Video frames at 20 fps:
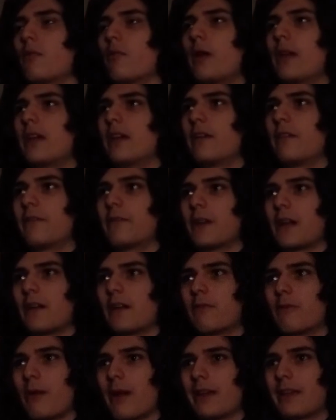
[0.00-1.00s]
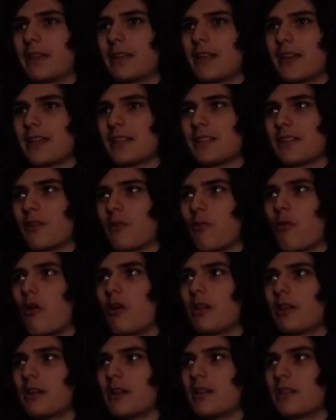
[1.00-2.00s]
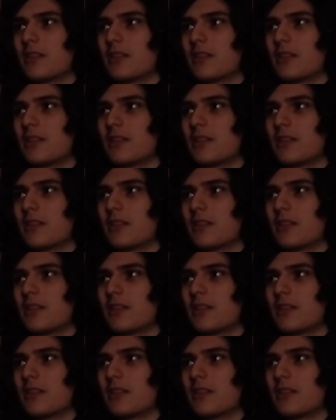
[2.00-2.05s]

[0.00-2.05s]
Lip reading: way of recognizing quality.